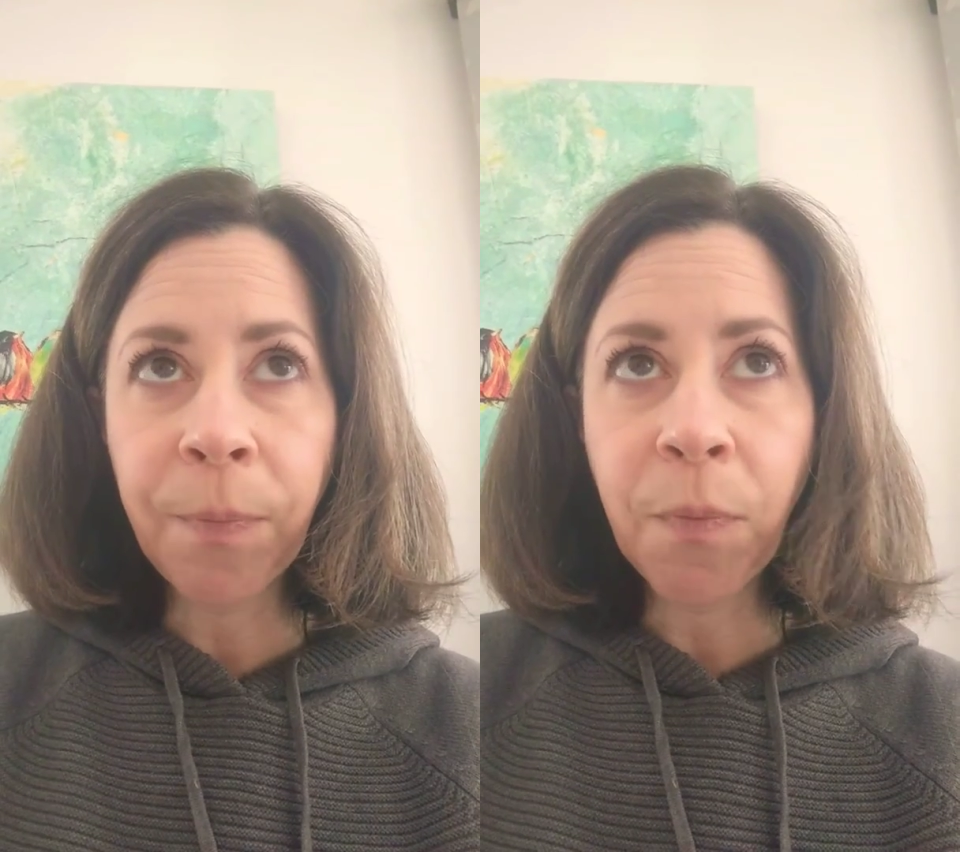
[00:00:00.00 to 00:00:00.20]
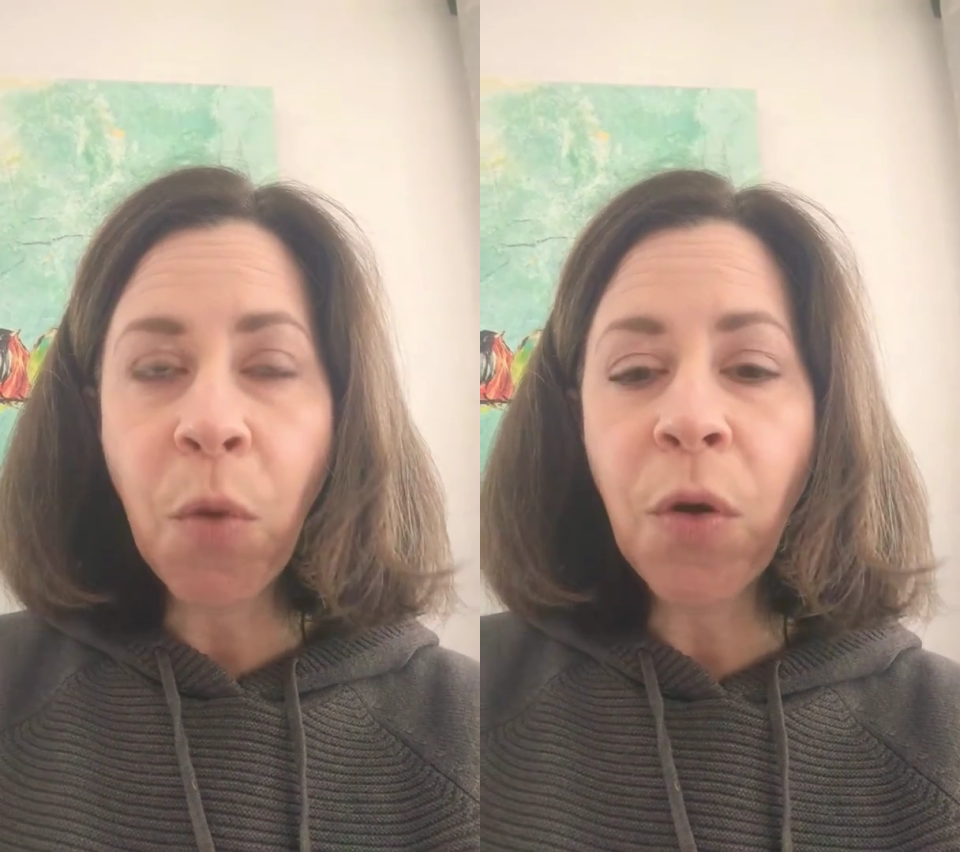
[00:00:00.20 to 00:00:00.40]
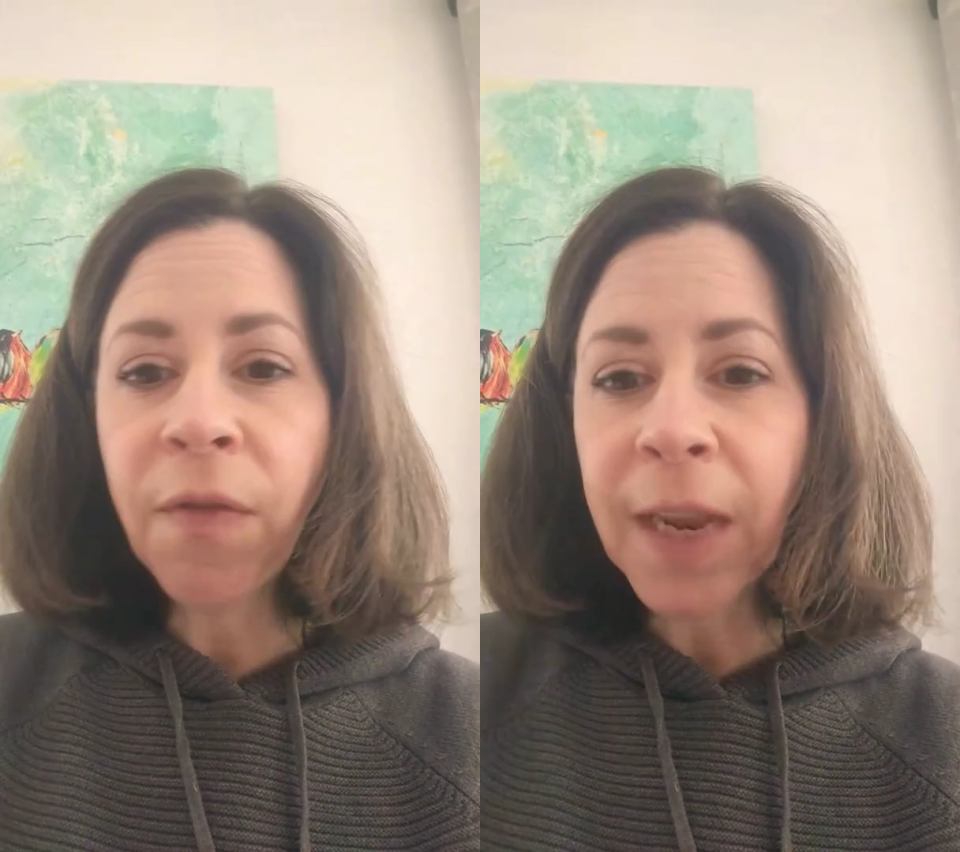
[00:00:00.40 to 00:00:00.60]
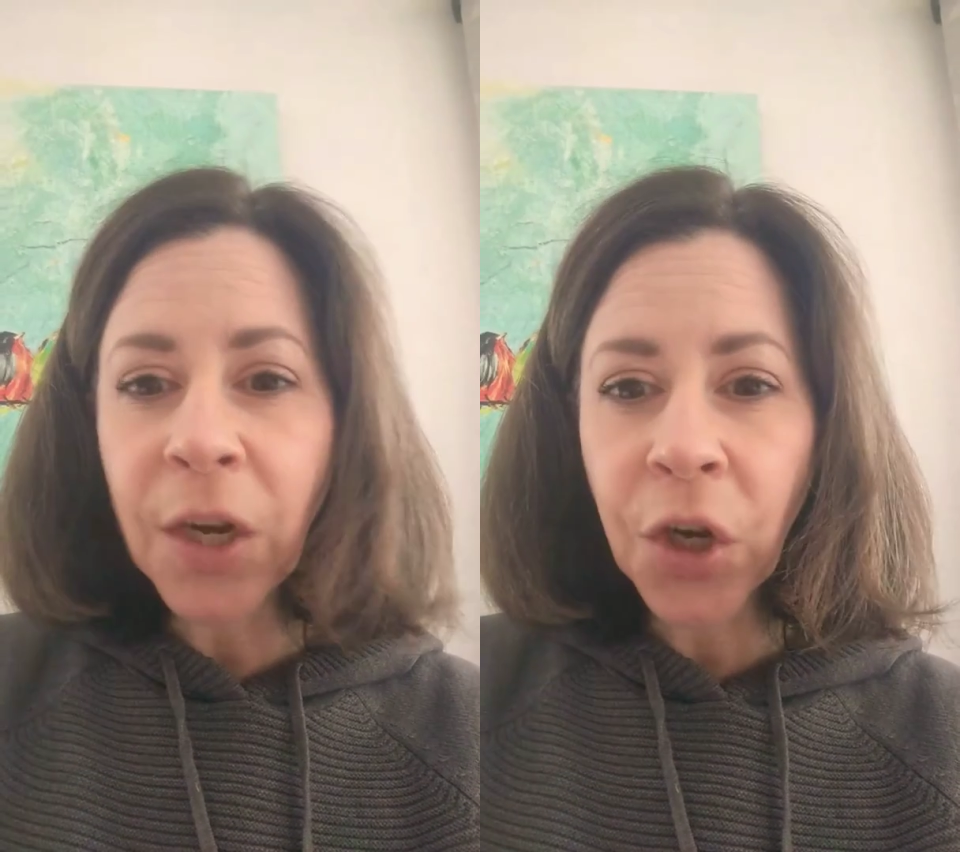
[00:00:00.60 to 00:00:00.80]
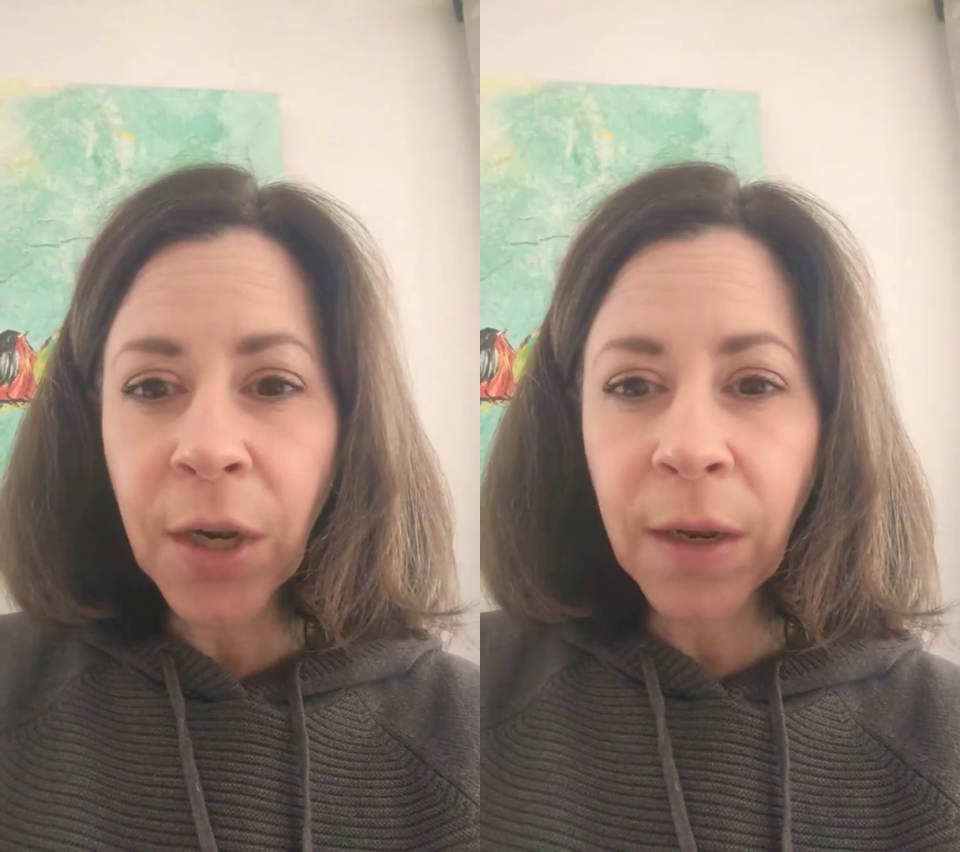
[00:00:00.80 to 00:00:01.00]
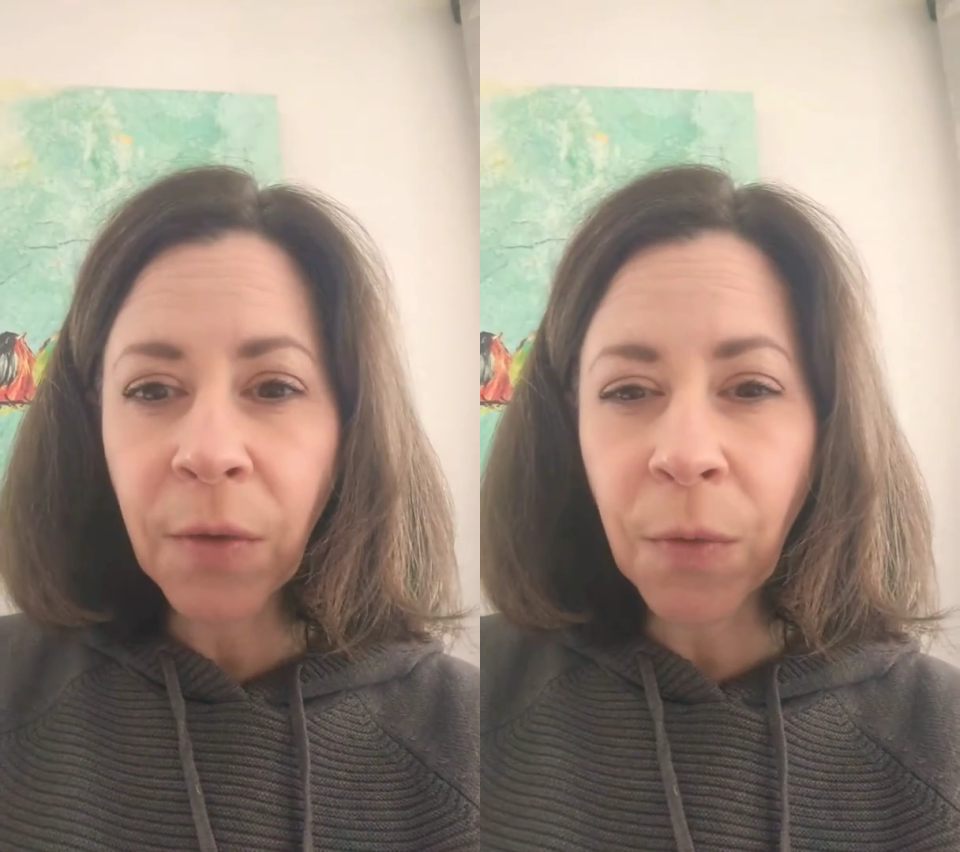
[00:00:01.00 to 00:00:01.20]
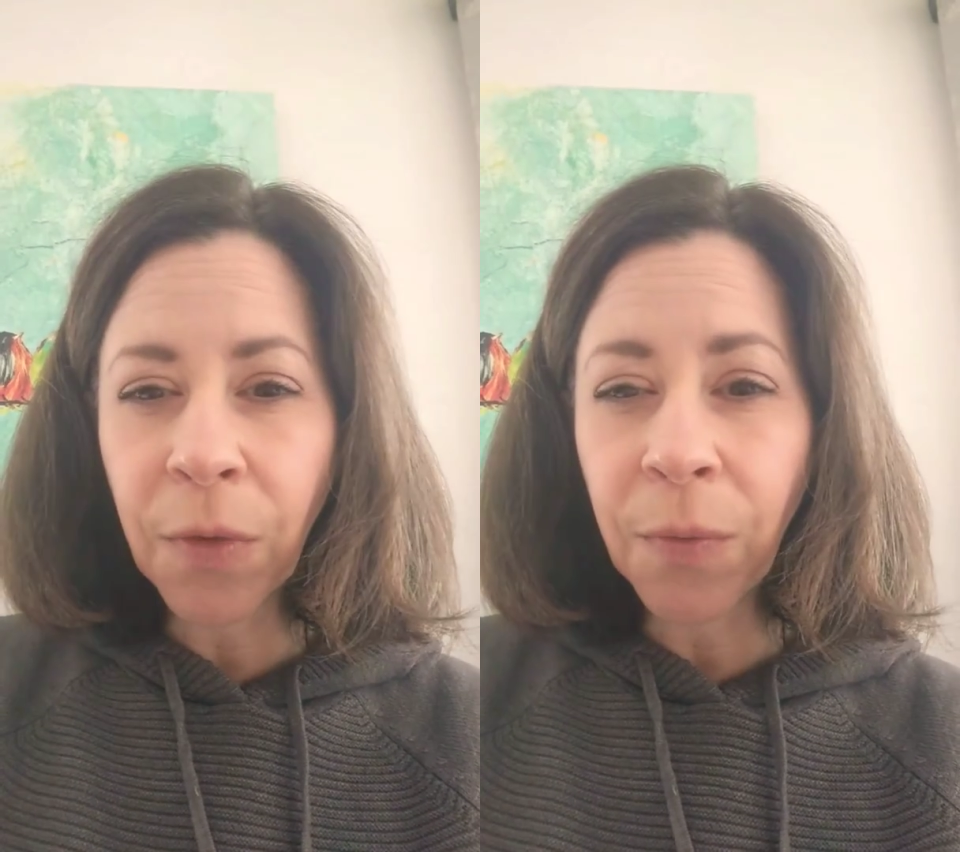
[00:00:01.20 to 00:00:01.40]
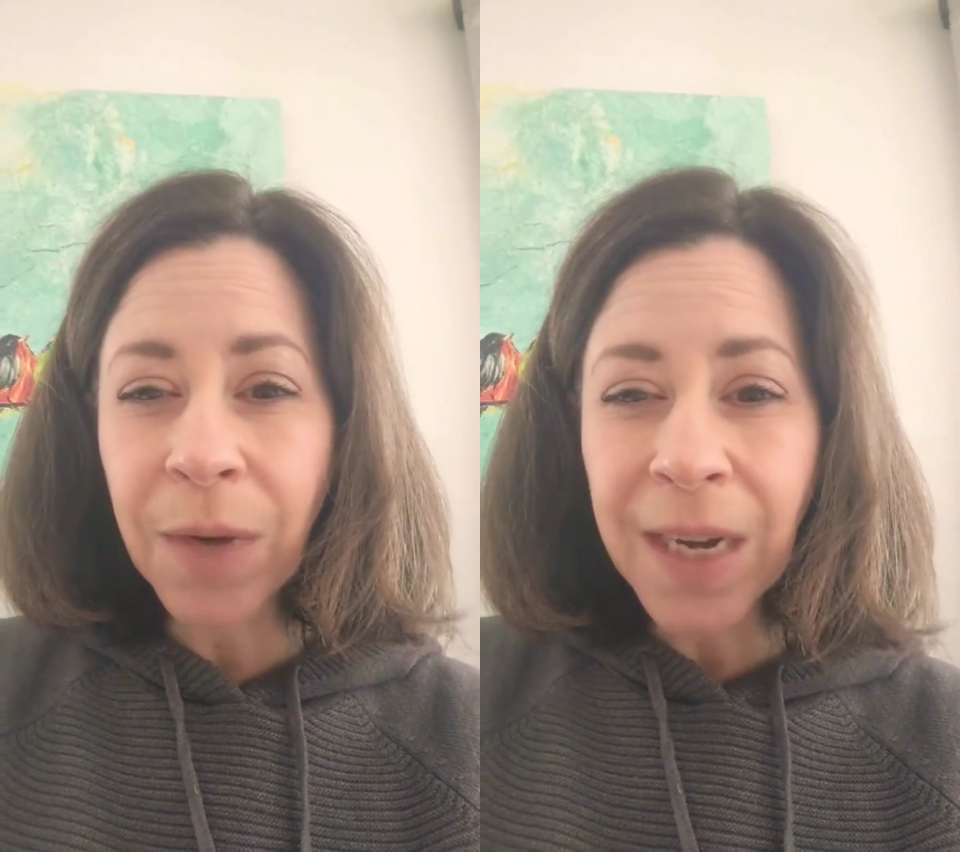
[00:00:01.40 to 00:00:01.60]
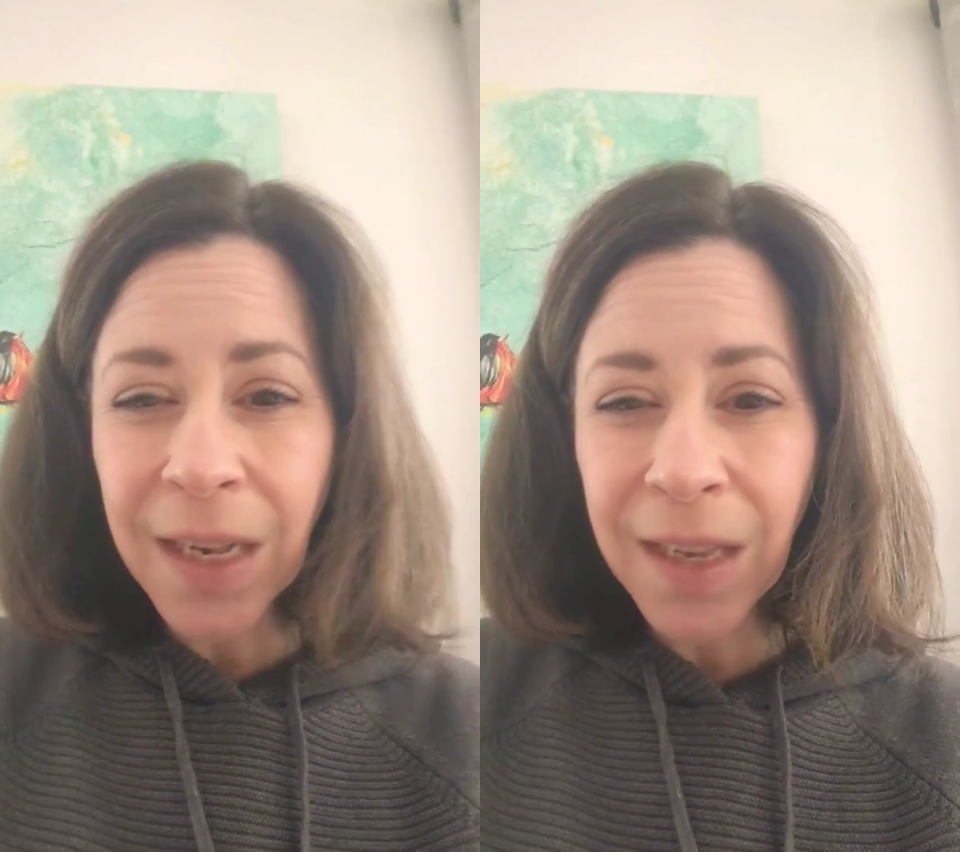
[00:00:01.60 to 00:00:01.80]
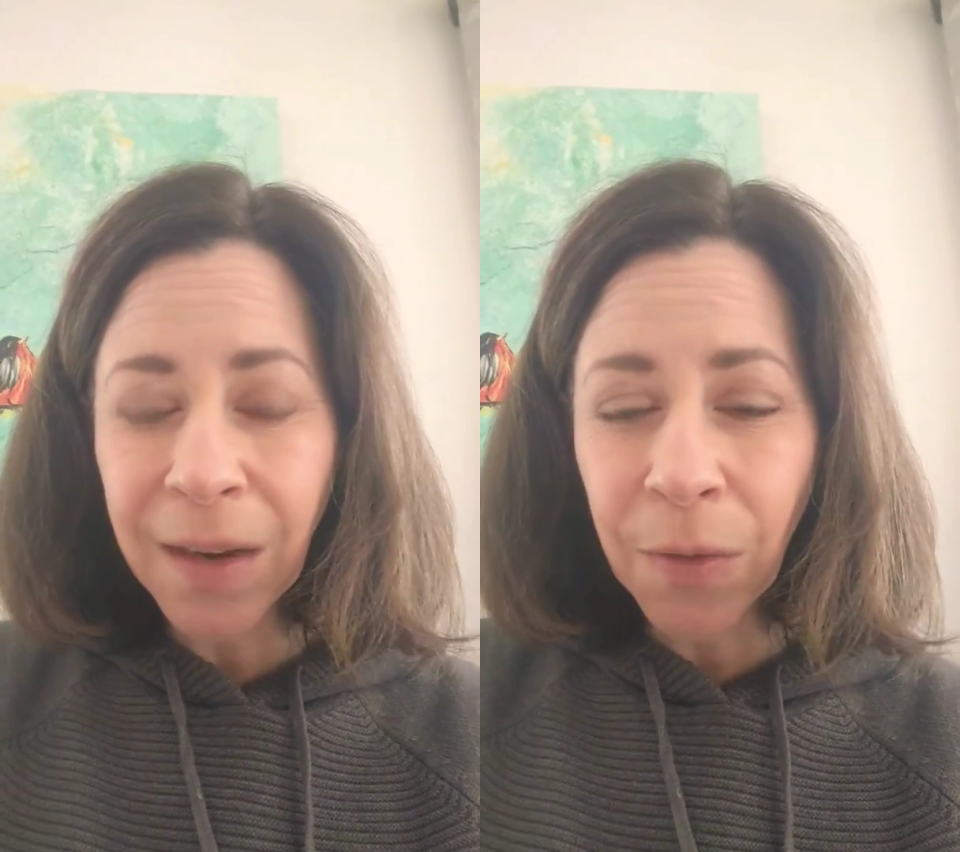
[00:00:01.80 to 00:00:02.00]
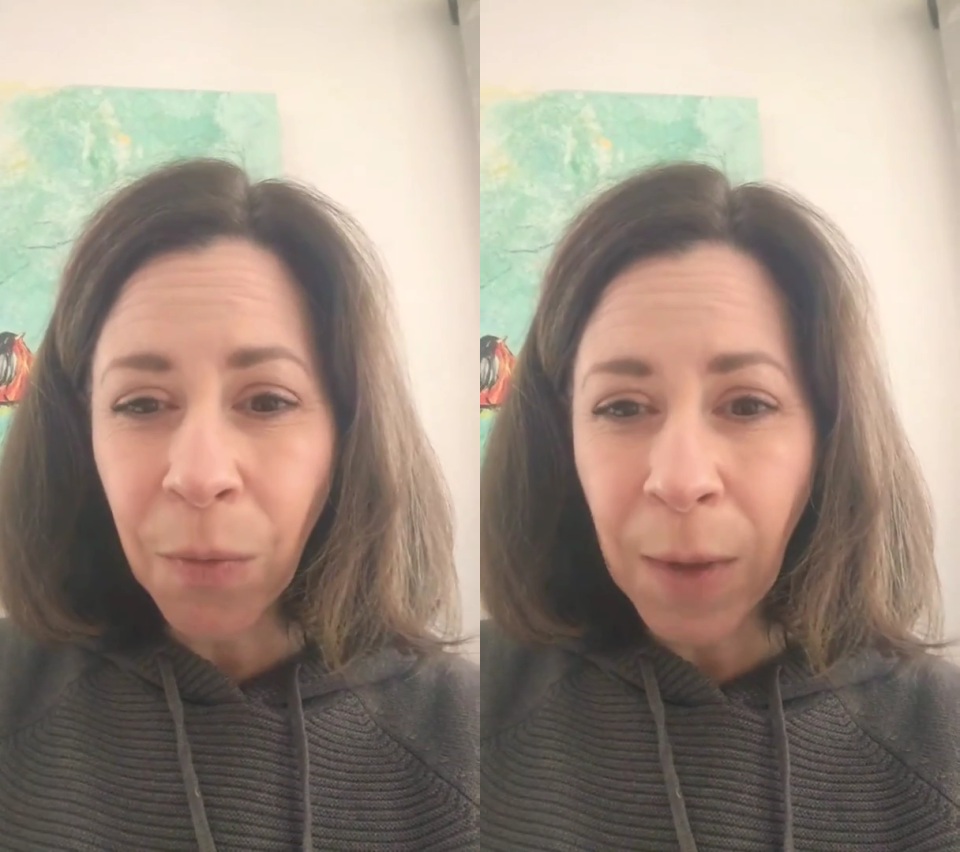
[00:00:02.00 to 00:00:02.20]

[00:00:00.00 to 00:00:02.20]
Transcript: motivation or the reason